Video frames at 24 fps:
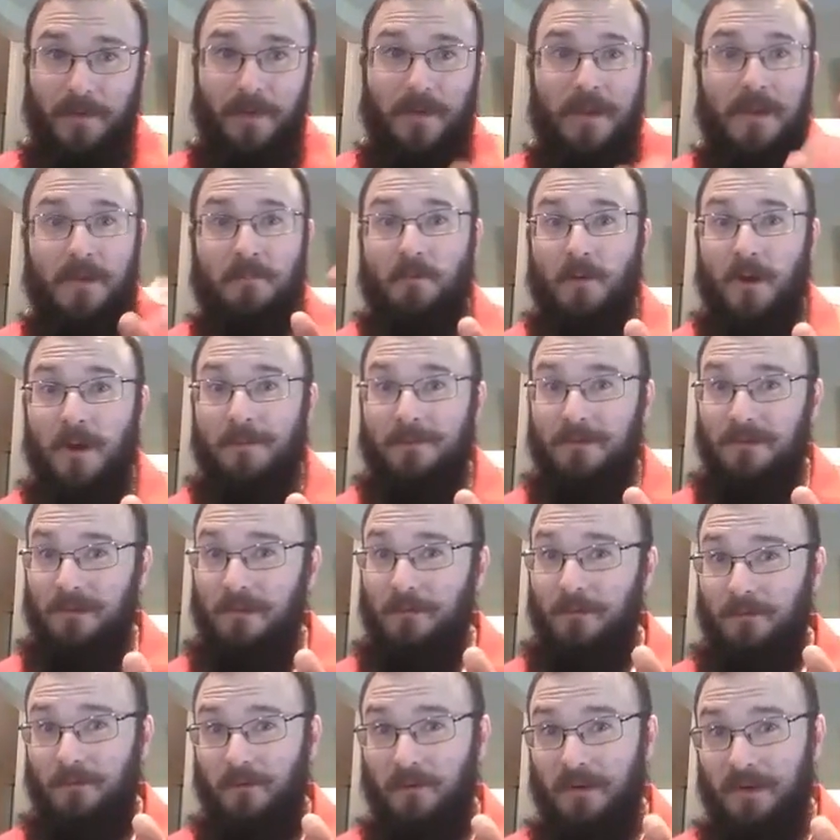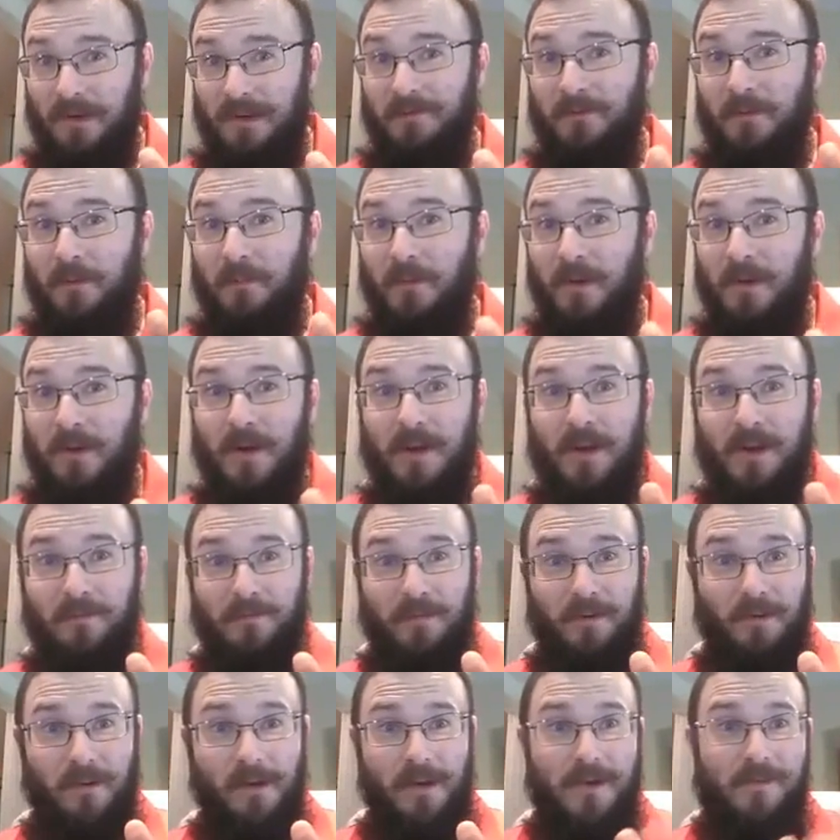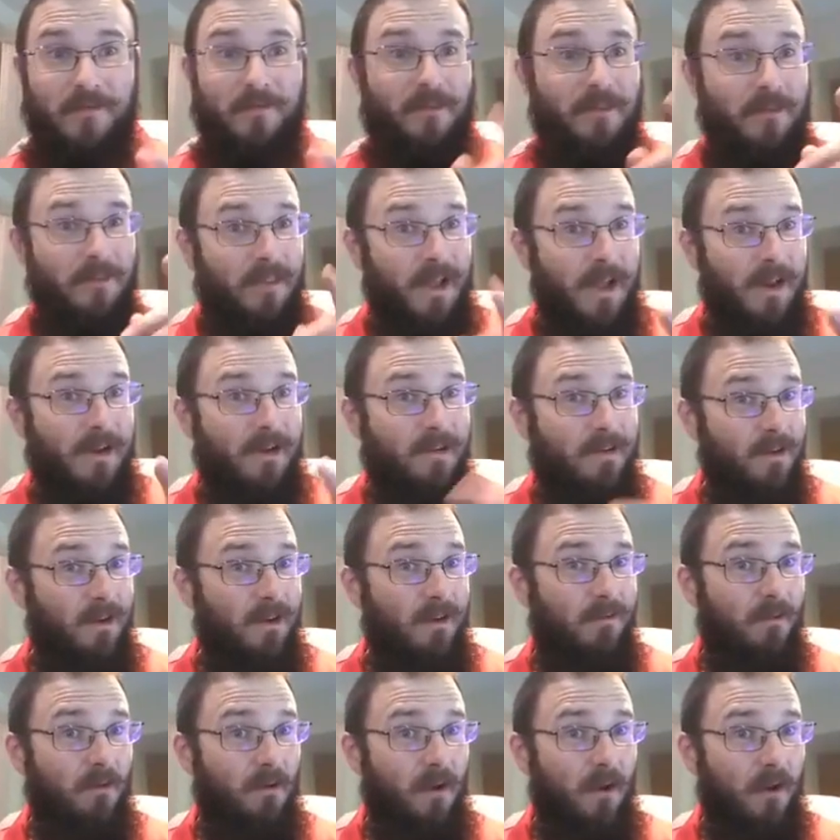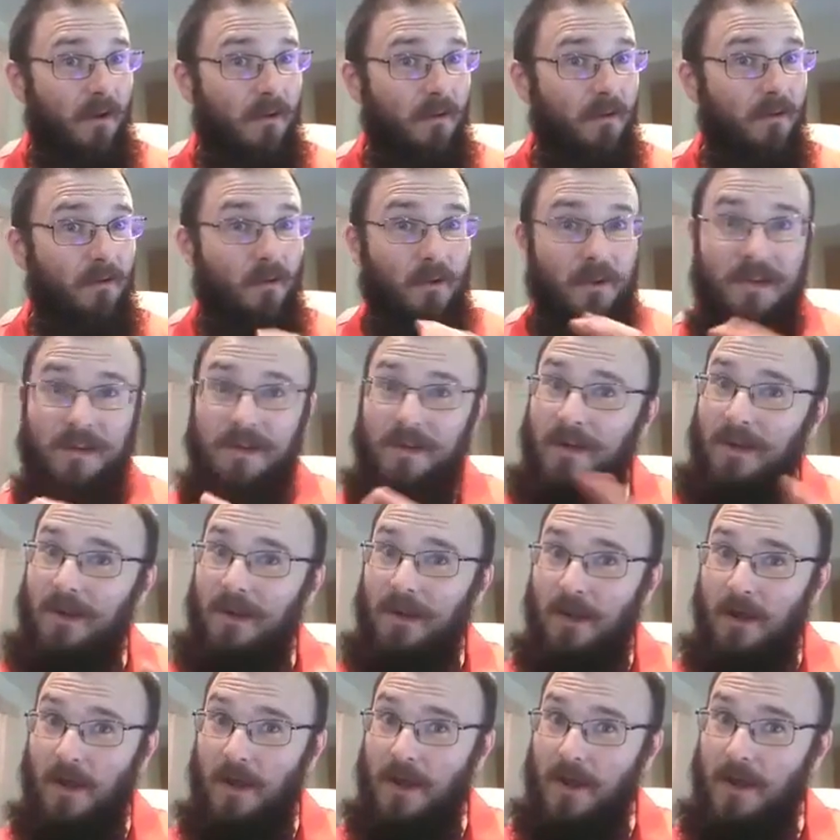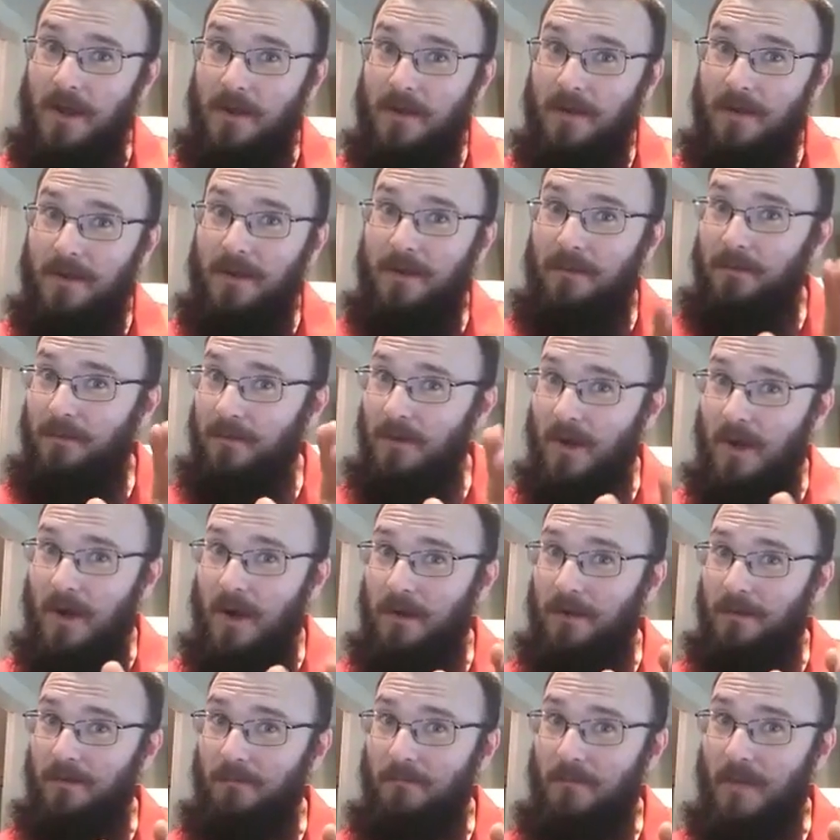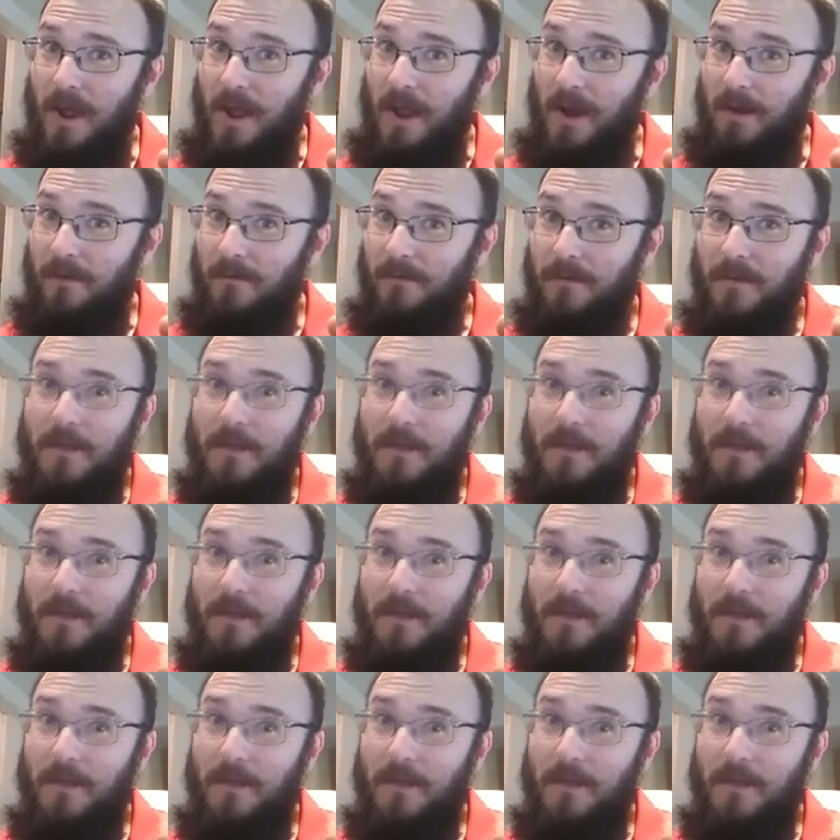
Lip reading: He promised he was going to give them the night of his life. That he delivered on, so he didn't lie. He was an honest man.